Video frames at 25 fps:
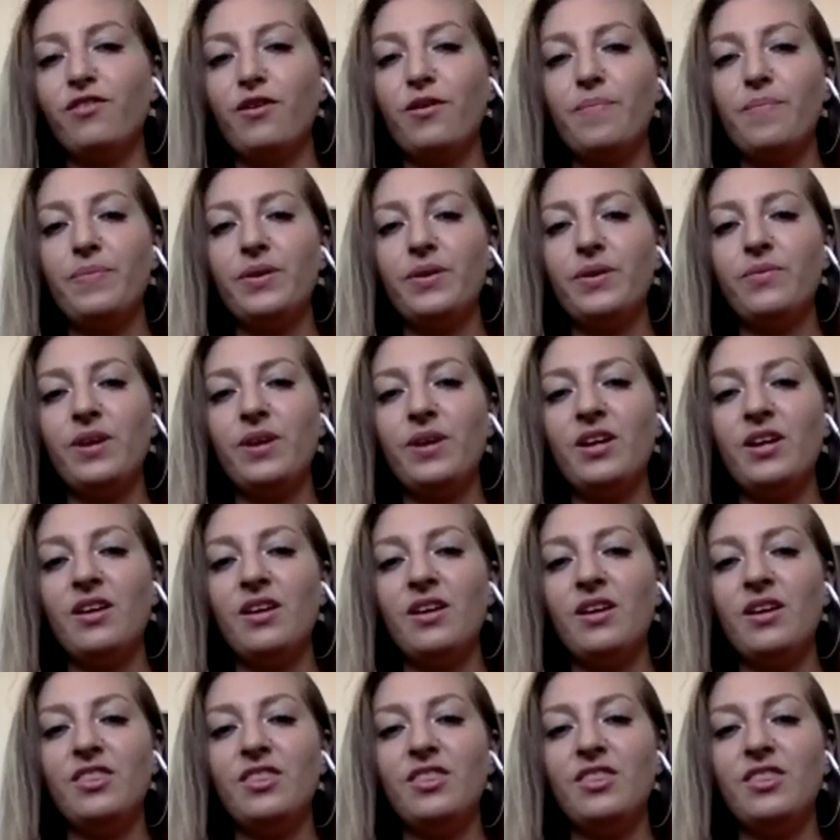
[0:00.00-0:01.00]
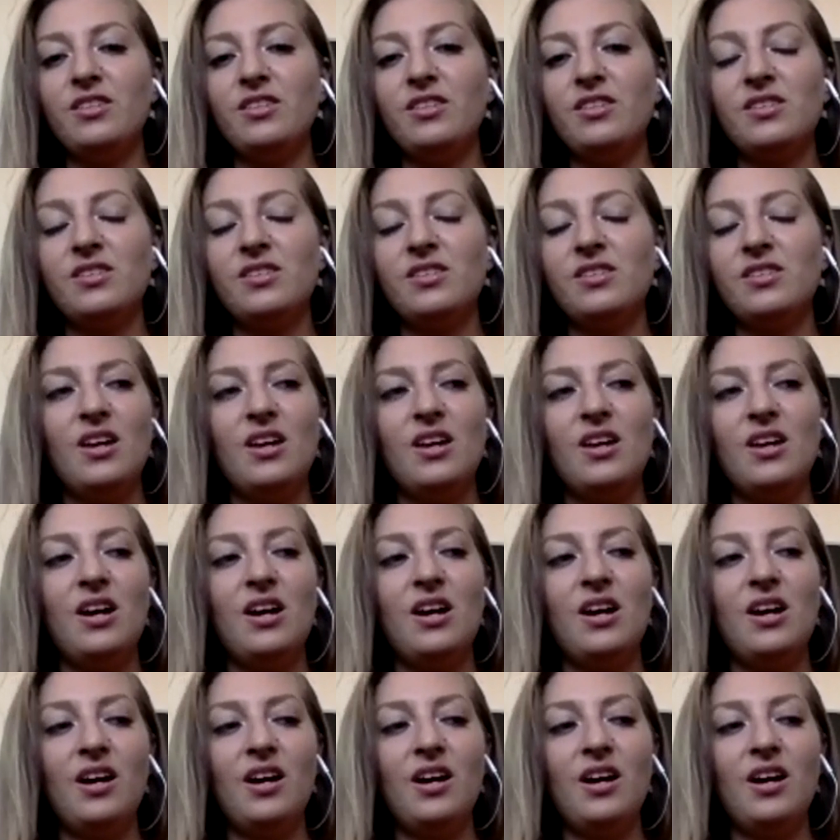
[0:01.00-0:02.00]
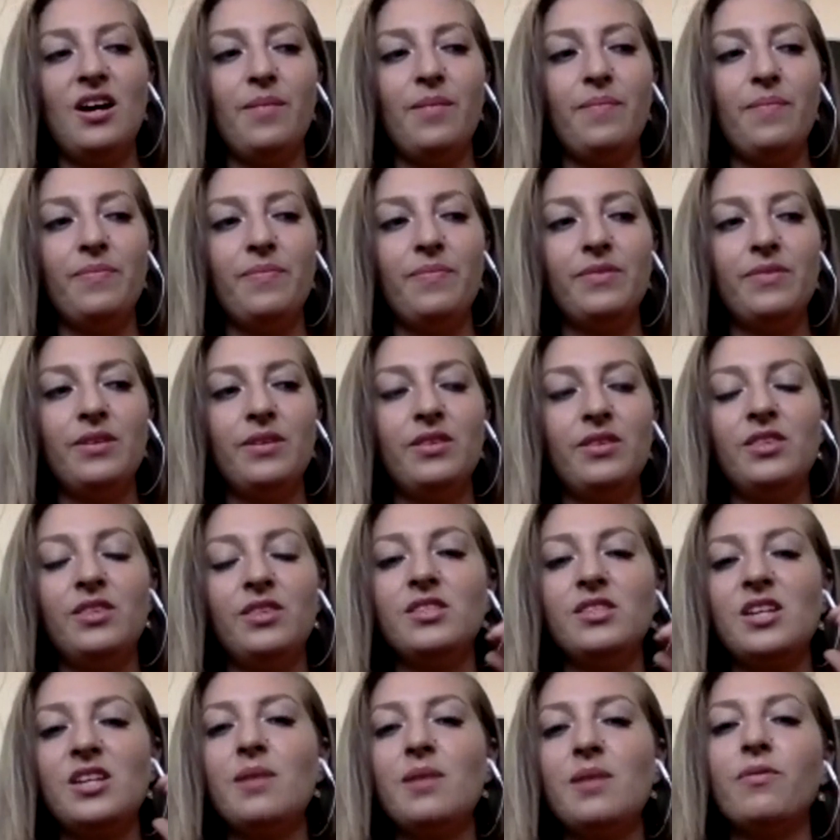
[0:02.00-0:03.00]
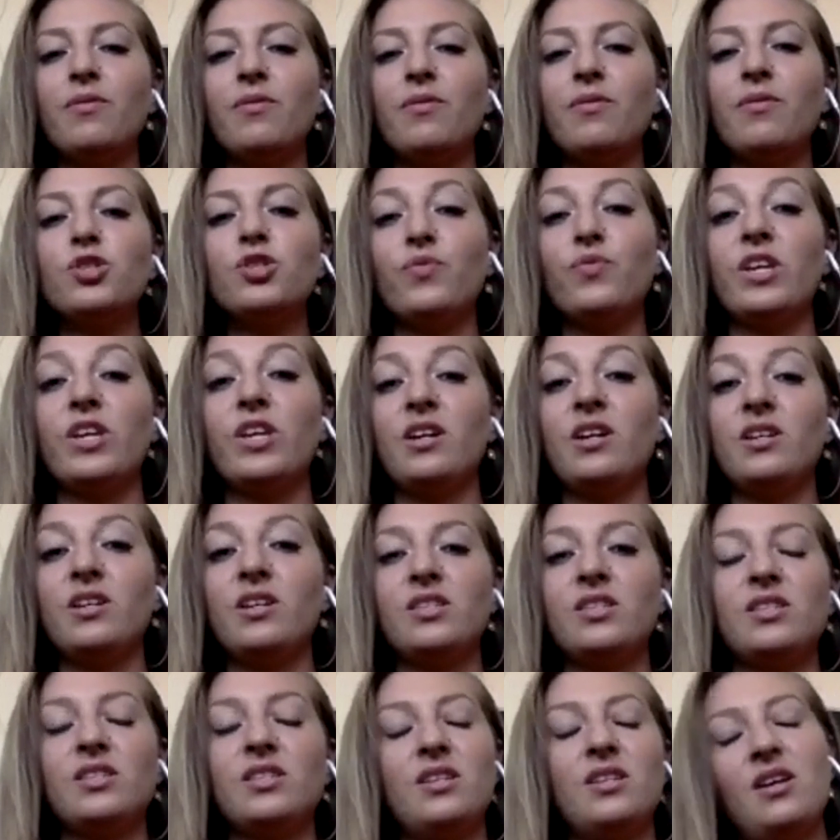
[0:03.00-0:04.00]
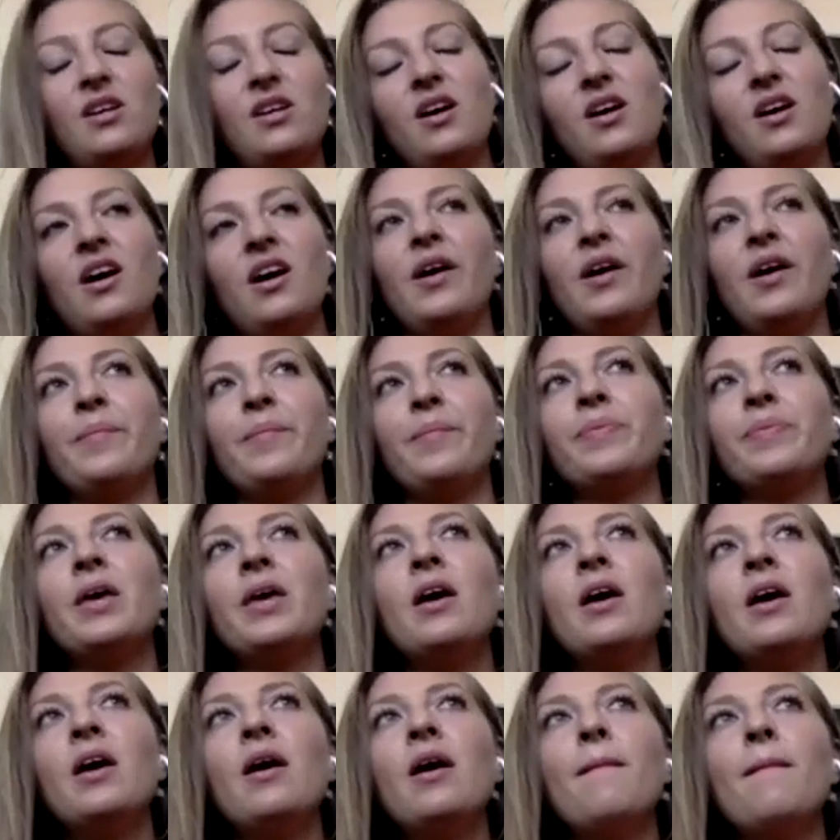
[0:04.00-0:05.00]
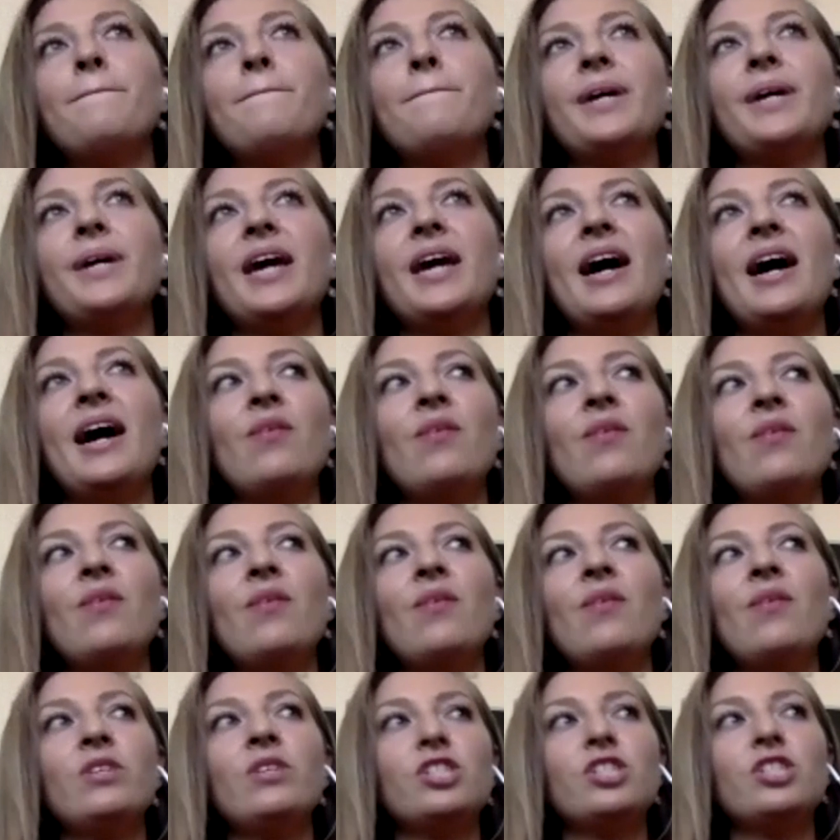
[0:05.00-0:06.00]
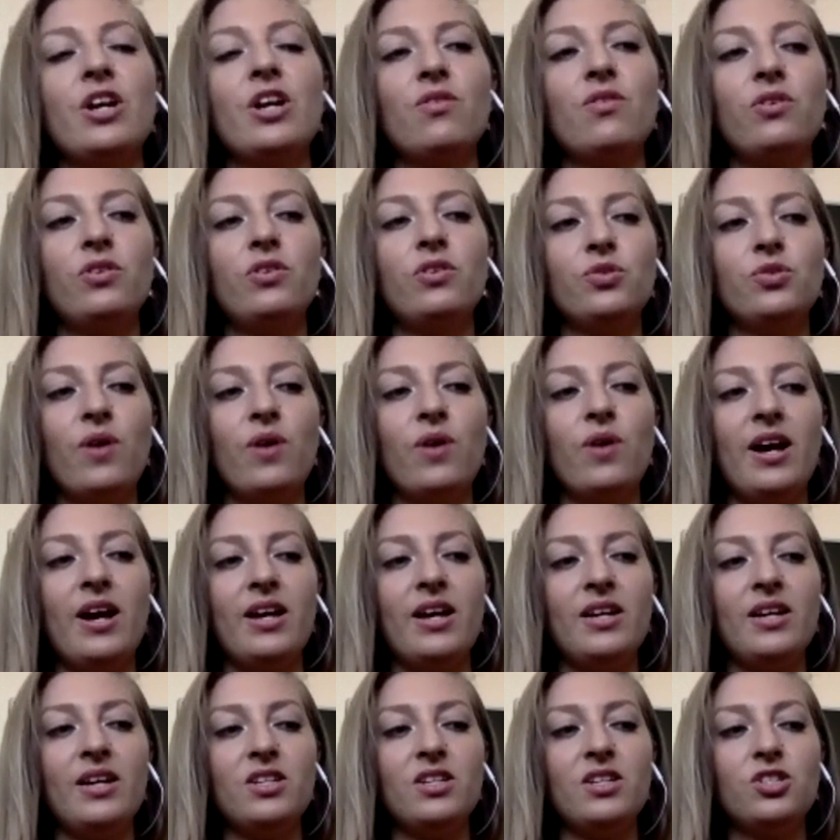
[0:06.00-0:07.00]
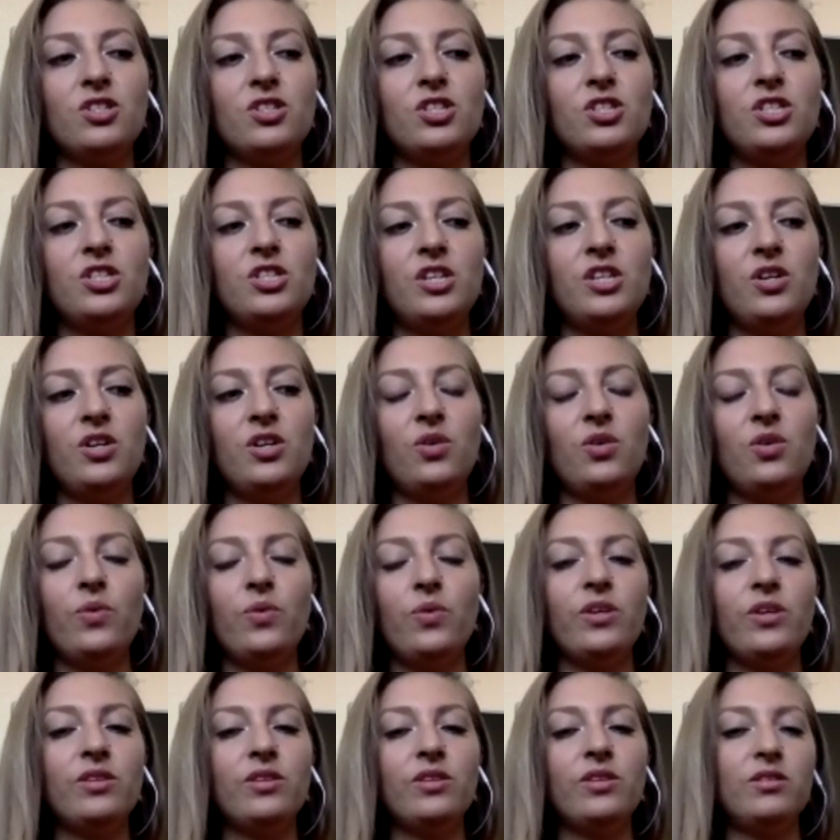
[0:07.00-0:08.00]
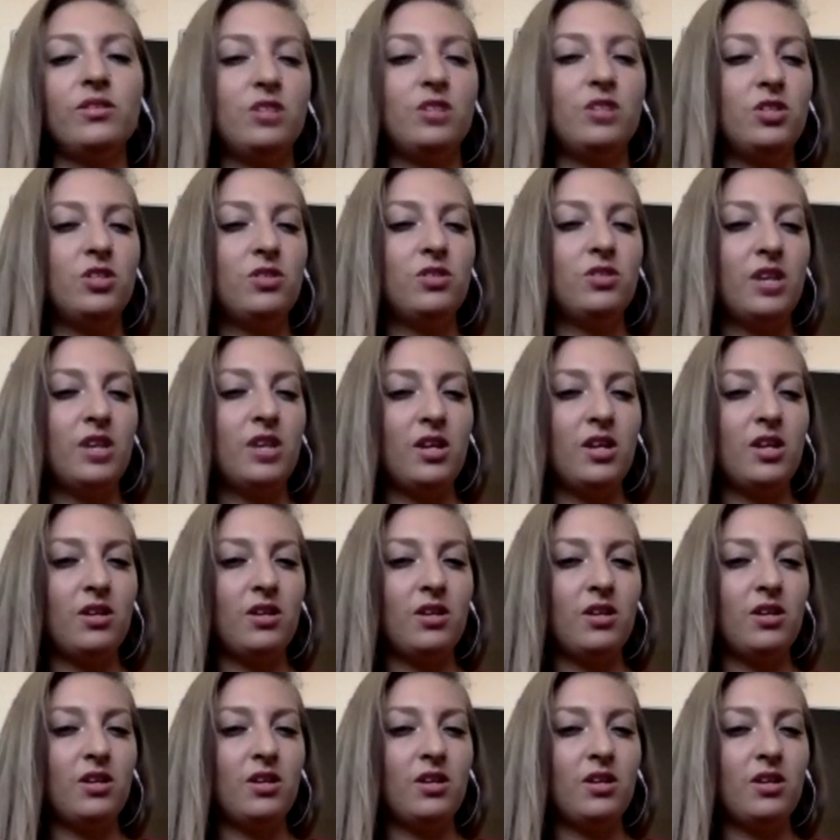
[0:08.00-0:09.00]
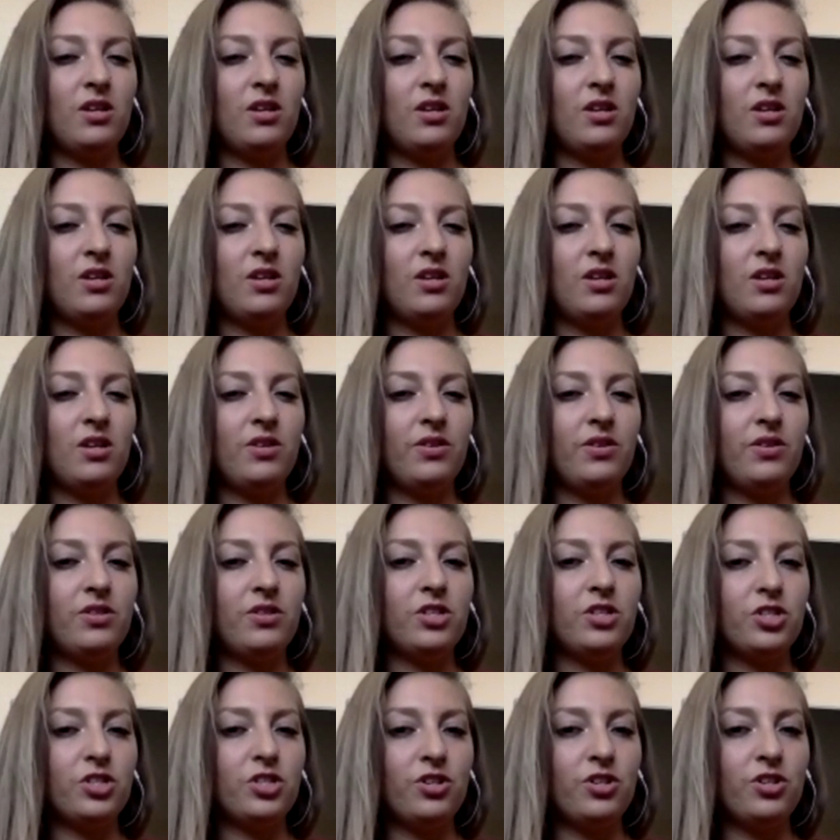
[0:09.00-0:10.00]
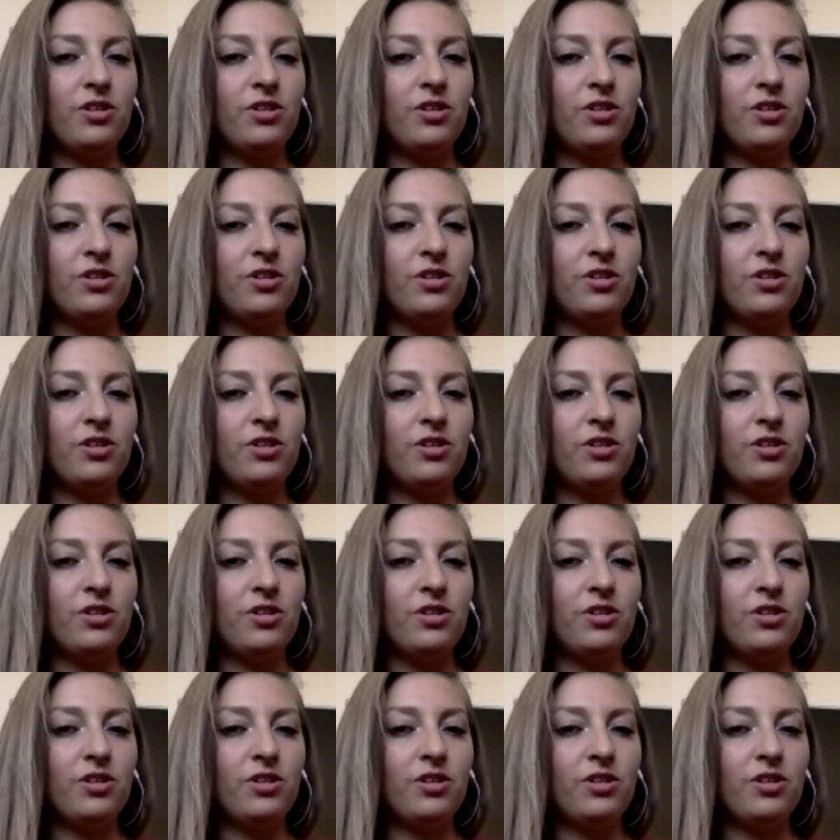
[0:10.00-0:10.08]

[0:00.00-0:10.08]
And this type of sweetness. But how in general do I deal with, did you say dessert?